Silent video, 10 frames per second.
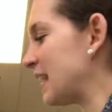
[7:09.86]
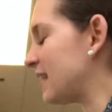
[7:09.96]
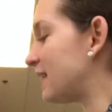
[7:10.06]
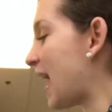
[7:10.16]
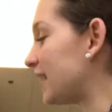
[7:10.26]

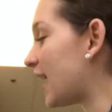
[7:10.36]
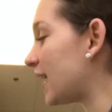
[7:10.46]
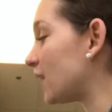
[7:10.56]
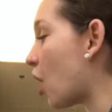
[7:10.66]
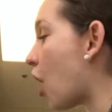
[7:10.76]
That
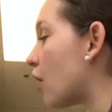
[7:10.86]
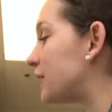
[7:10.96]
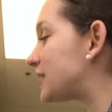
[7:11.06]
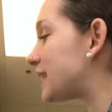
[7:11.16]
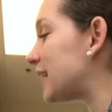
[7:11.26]
night, all
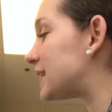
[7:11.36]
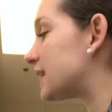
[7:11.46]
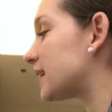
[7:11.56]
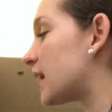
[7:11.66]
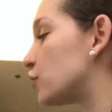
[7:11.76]
the states
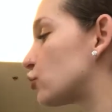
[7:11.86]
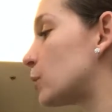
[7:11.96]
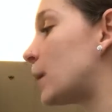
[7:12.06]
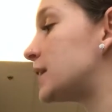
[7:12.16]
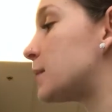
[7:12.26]
in the country
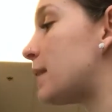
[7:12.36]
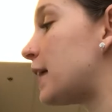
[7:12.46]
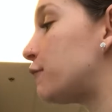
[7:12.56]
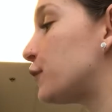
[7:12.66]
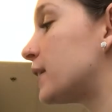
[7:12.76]
went to
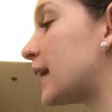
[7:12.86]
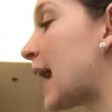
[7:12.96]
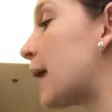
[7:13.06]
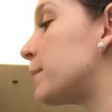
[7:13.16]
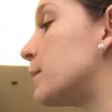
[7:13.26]
bed feeling
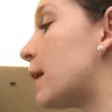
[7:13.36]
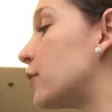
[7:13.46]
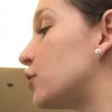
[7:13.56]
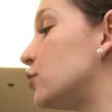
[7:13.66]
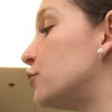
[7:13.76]
happy
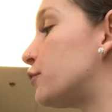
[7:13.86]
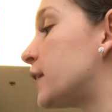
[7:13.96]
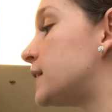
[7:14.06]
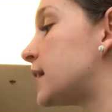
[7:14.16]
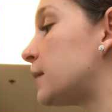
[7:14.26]
about the new
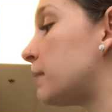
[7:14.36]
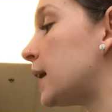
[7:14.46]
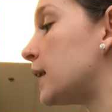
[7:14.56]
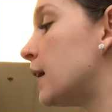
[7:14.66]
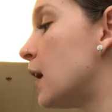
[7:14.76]
friends they'd
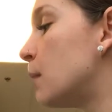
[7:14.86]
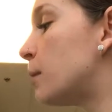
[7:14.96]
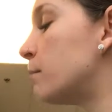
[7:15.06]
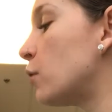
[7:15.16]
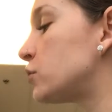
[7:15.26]
made,
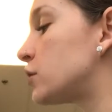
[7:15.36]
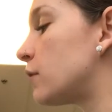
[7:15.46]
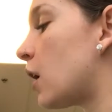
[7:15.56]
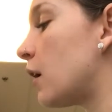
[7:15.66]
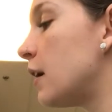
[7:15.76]
but most of
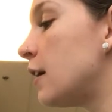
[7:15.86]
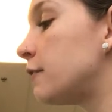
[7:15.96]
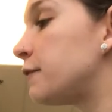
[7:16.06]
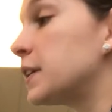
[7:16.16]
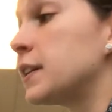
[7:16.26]
all,
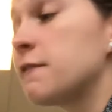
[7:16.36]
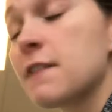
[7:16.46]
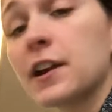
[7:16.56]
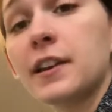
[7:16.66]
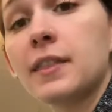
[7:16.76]
feeling
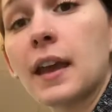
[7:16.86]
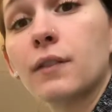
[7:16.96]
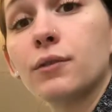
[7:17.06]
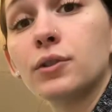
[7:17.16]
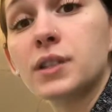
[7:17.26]
very
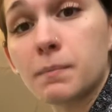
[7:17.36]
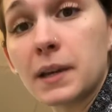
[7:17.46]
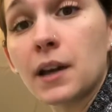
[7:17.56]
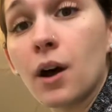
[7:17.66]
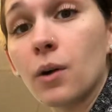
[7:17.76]
thankful to
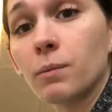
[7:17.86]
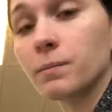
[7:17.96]
be home.